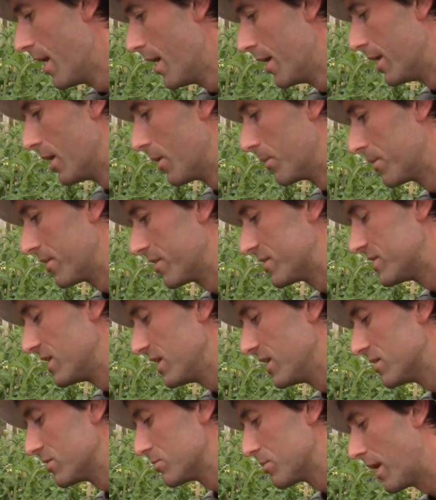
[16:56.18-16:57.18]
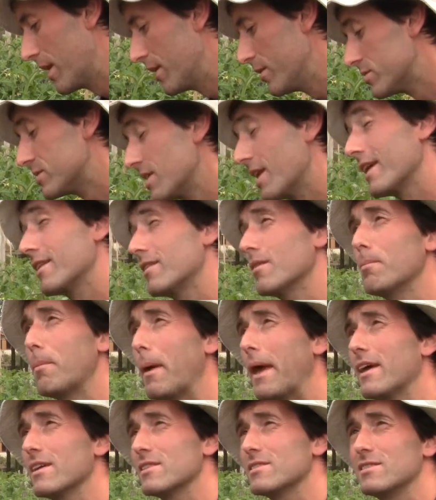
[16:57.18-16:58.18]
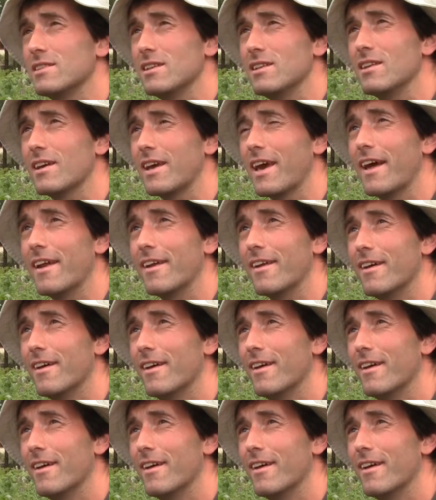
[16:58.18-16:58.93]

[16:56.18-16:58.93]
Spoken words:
Now with the seed as well, you select the biggest seed again.